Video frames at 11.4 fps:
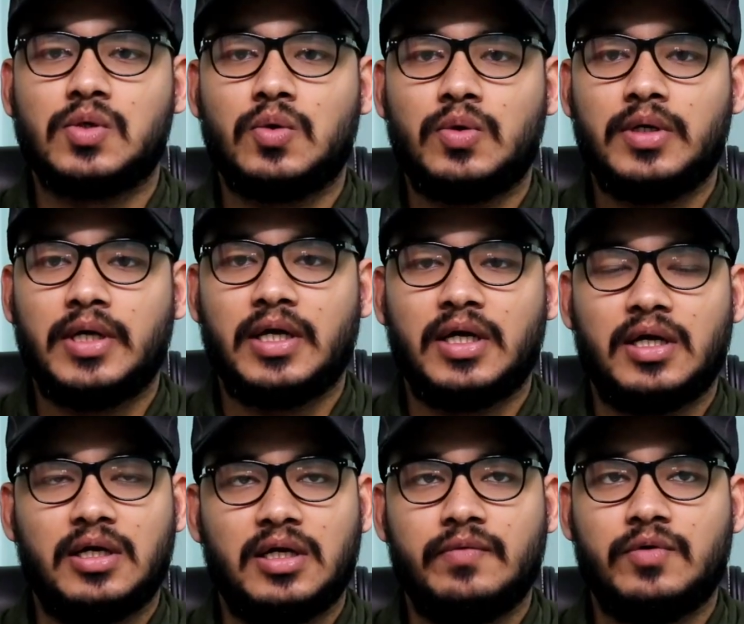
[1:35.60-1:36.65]
code,
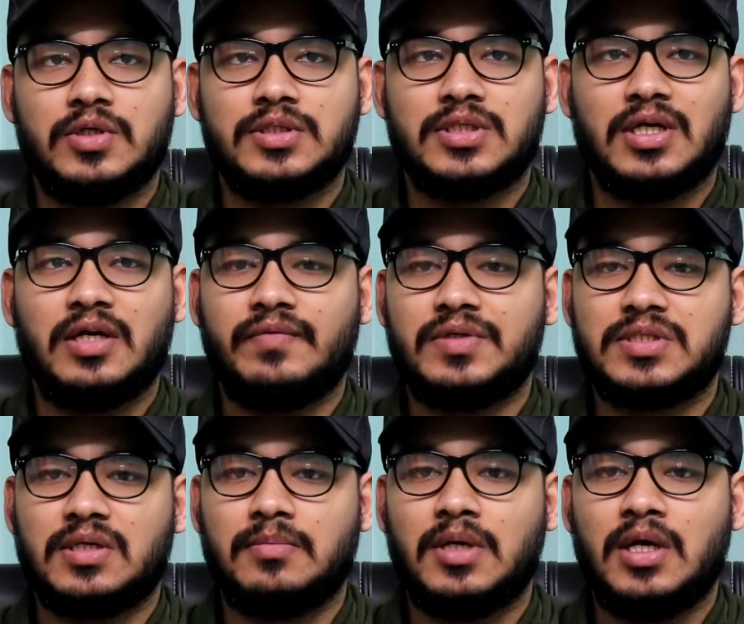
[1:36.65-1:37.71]
and he was struggling with
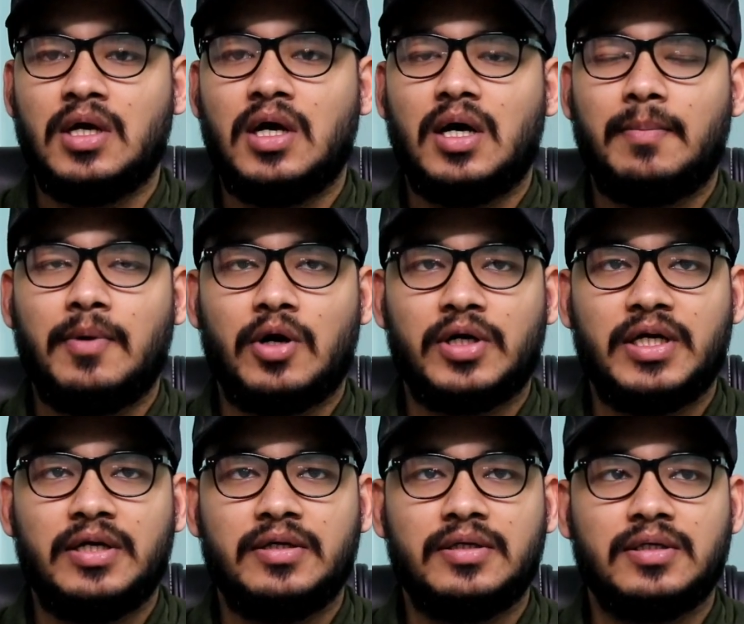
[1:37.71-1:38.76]
some
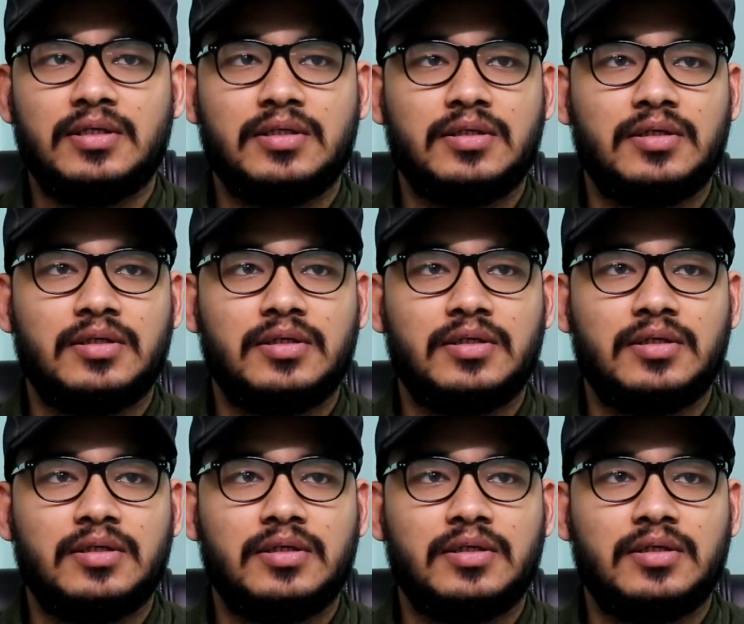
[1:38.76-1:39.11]
plotting